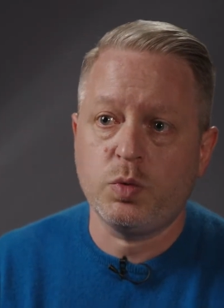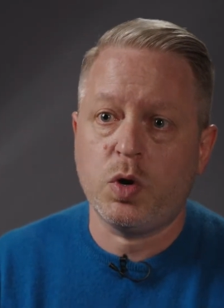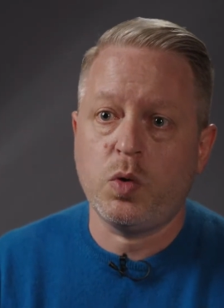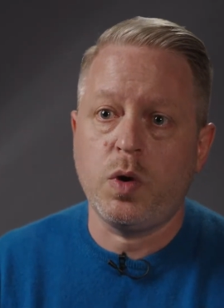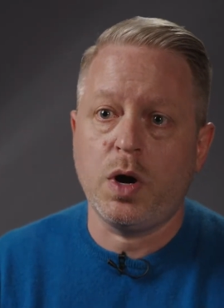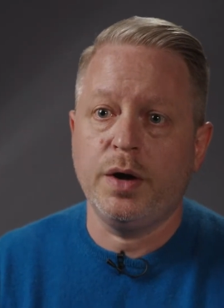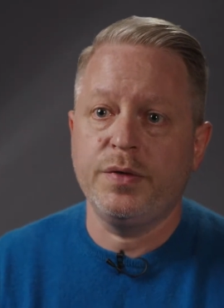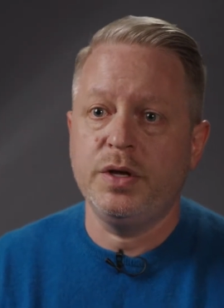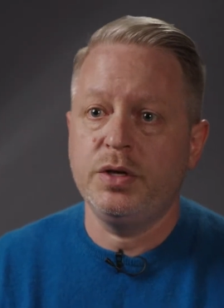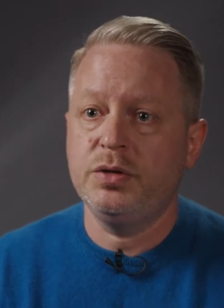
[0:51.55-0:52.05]

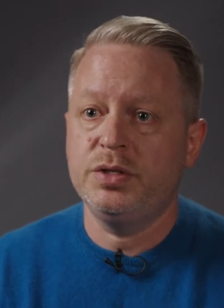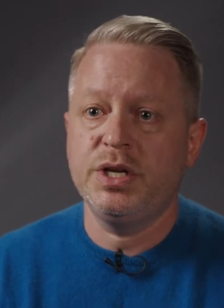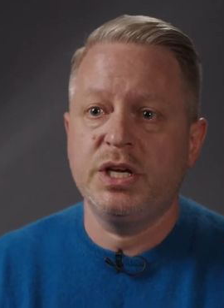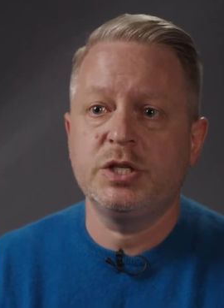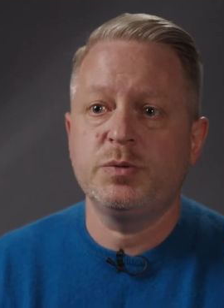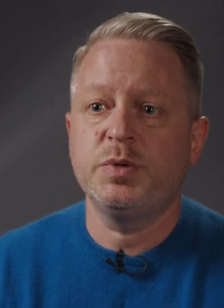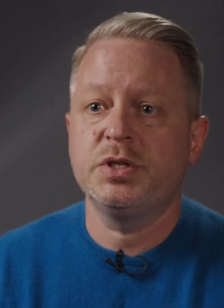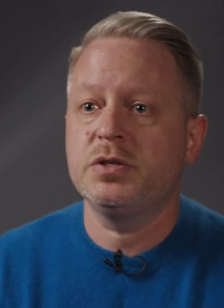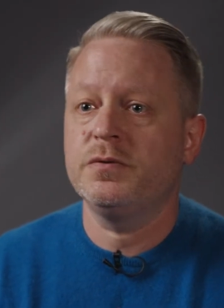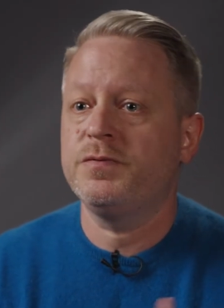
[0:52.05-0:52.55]
require that you take
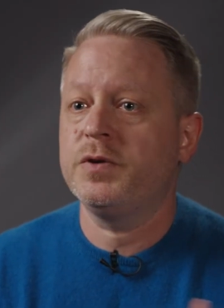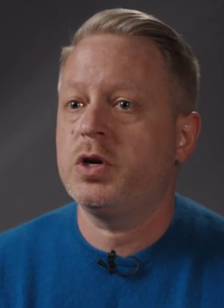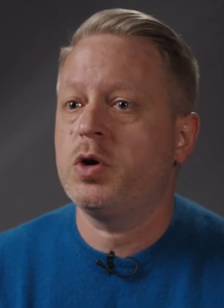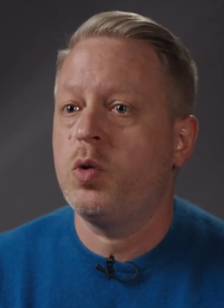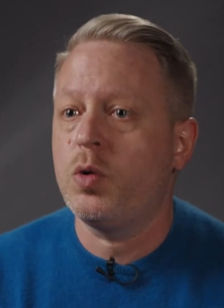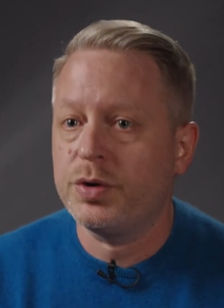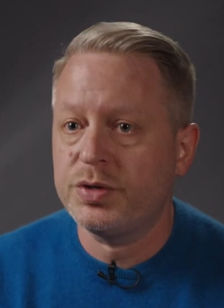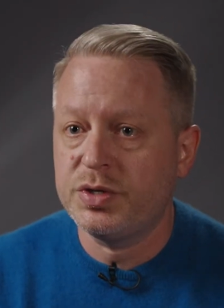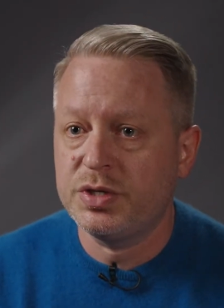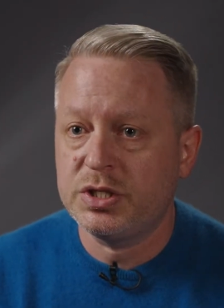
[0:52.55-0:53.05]
specific
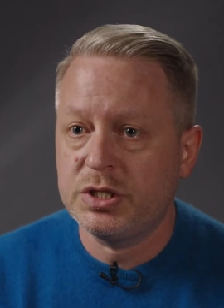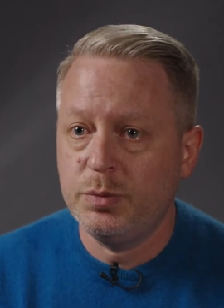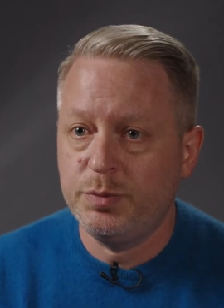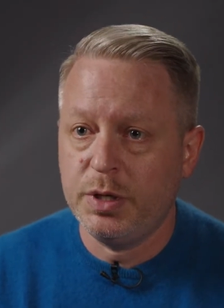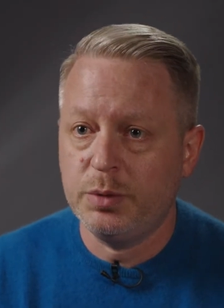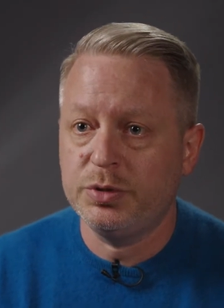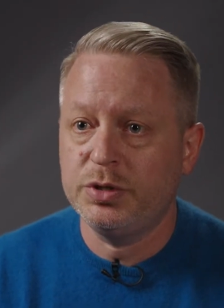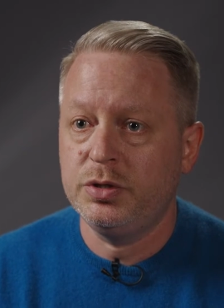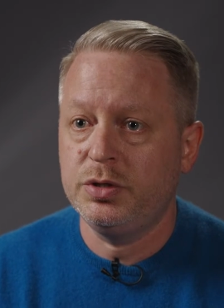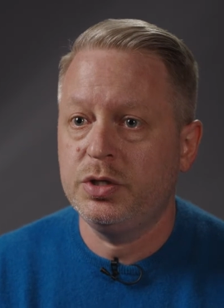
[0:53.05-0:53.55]
courses to be
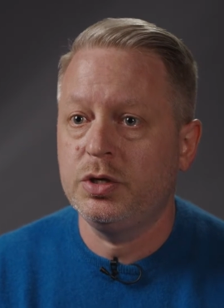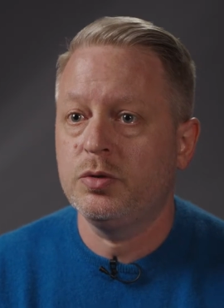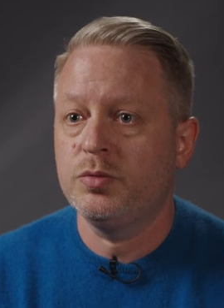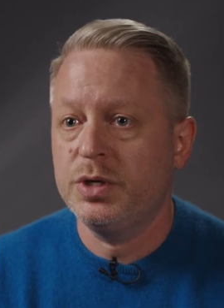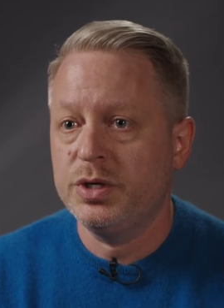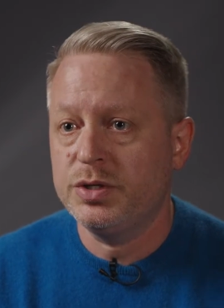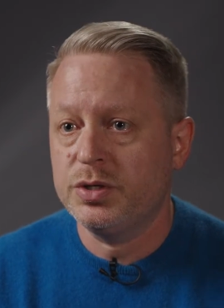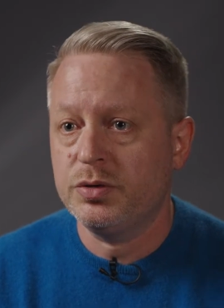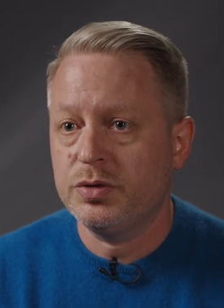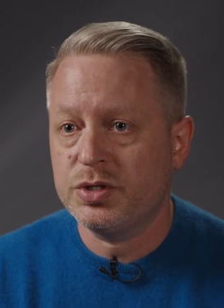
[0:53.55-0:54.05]
able to do your
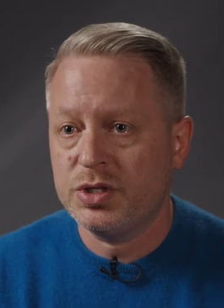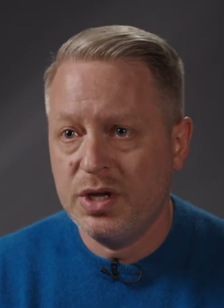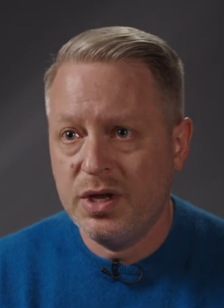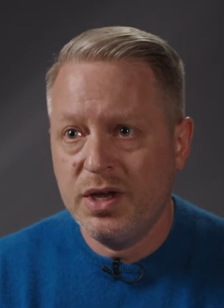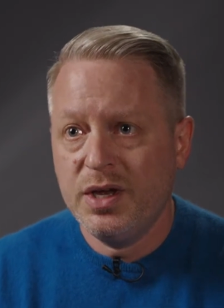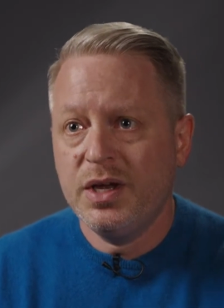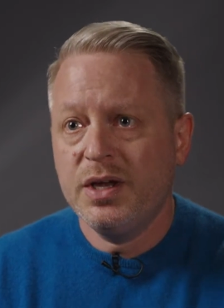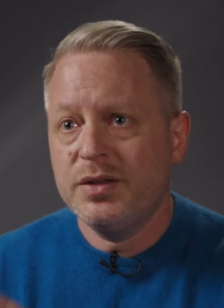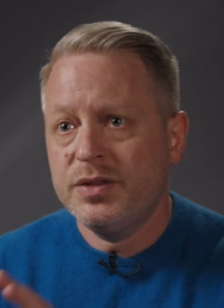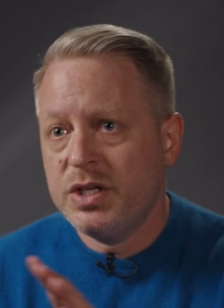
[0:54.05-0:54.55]
research.
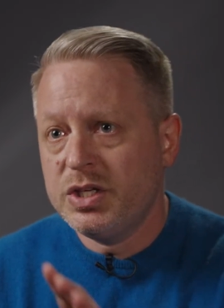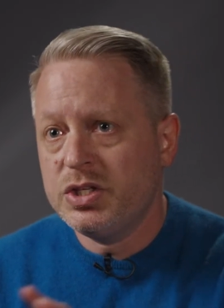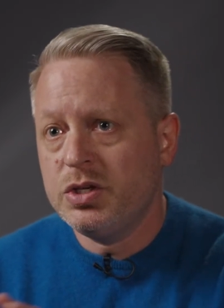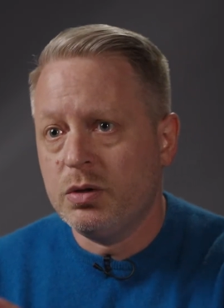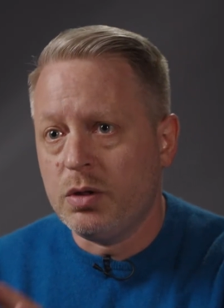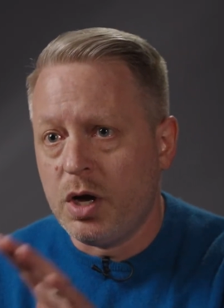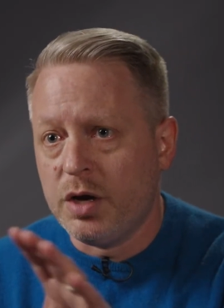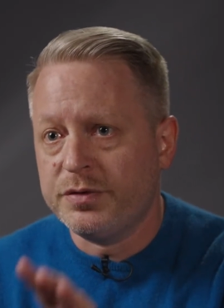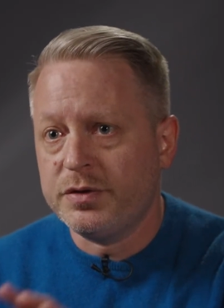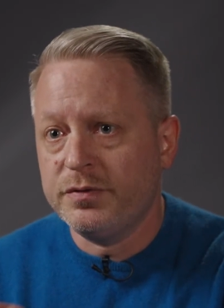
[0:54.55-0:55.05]
This
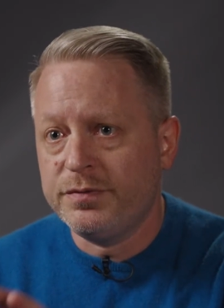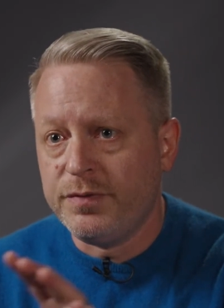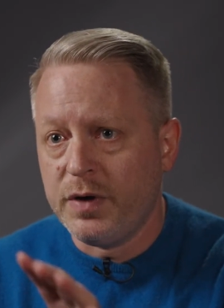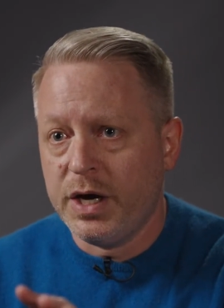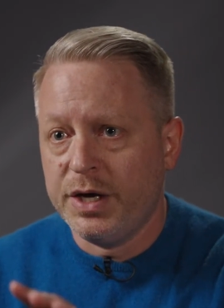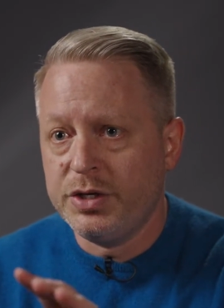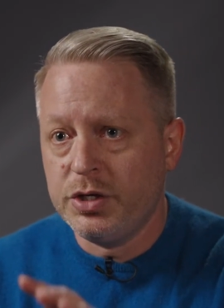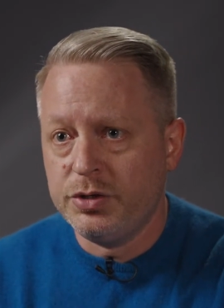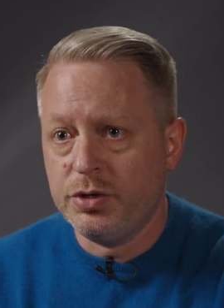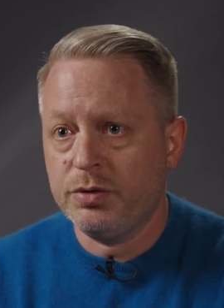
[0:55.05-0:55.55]
you'll often
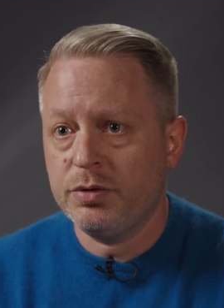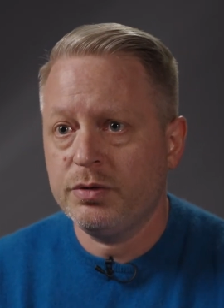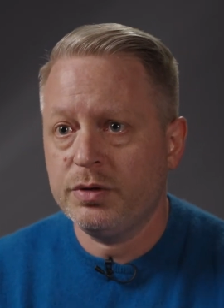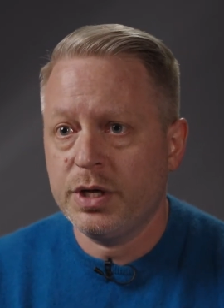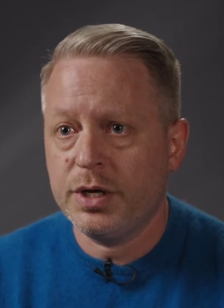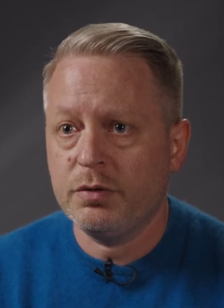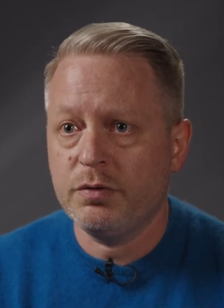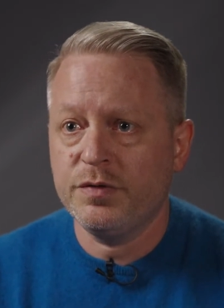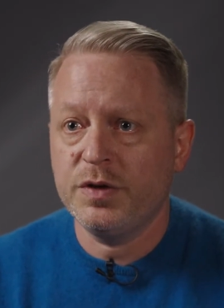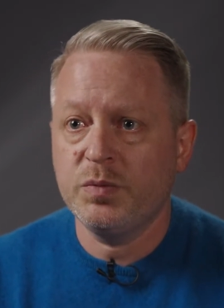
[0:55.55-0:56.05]
find in your
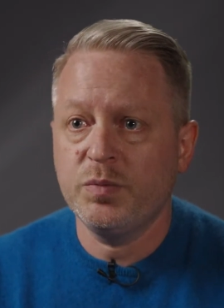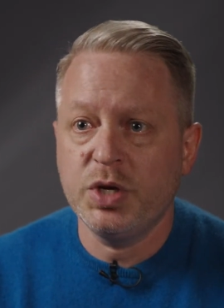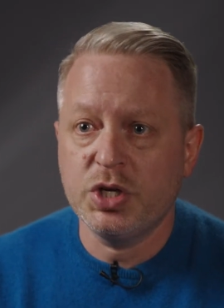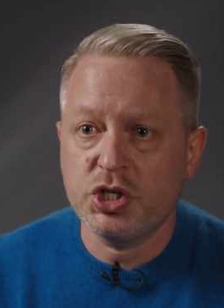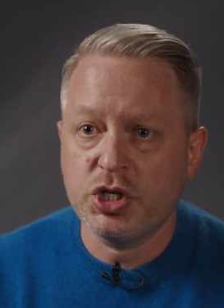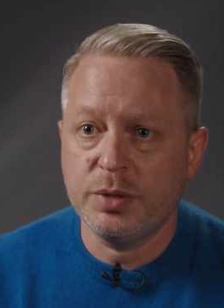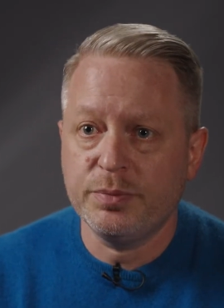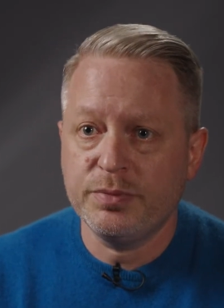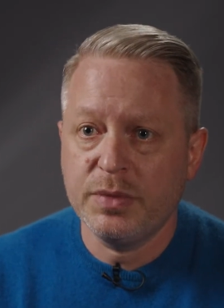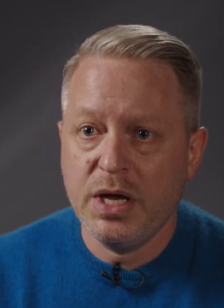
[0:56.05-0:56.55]
letter of
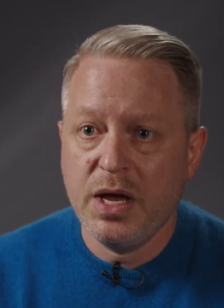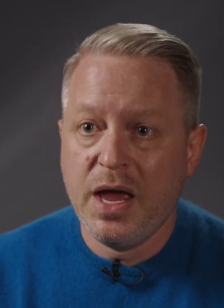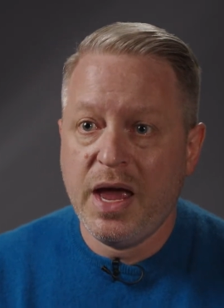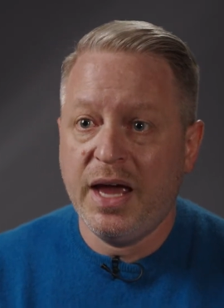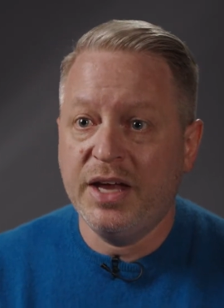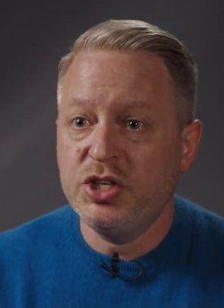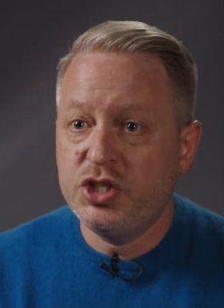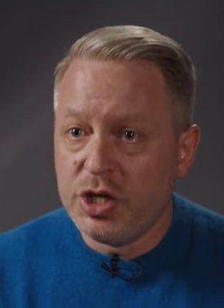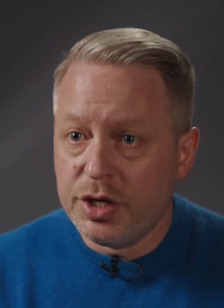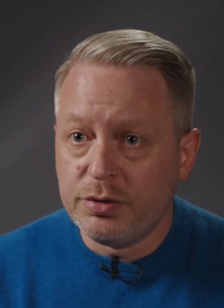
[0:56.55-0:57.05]
admission.
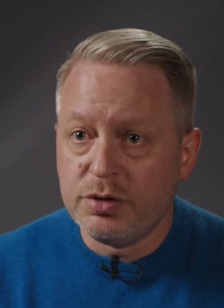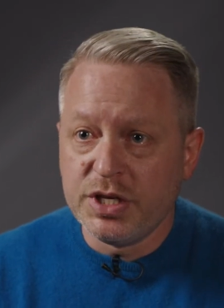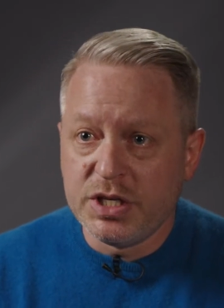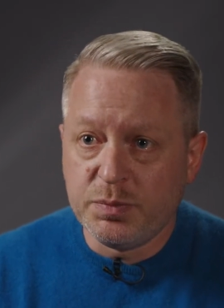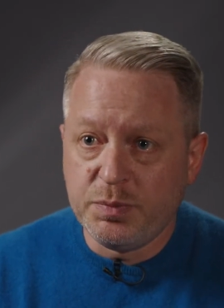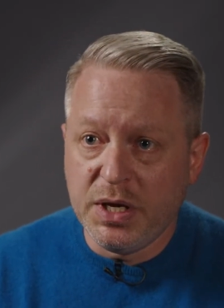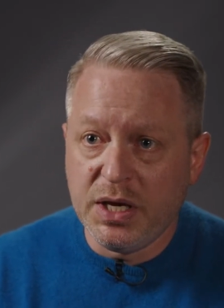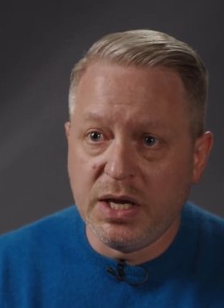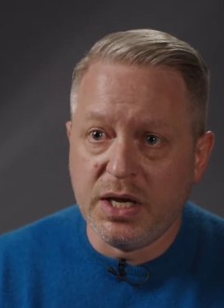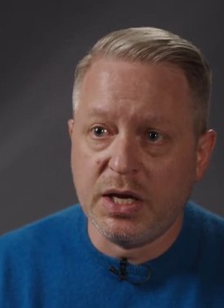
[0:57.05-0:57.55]
And generally
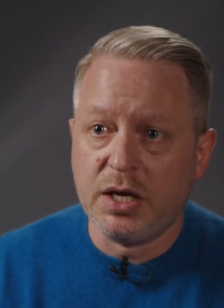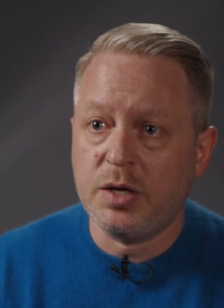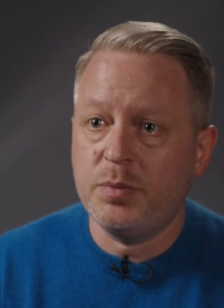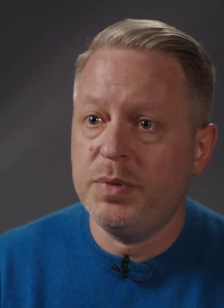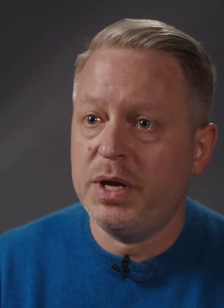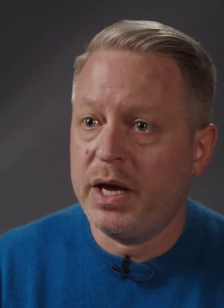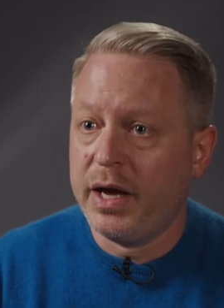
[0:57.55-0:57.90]
speaking, it can be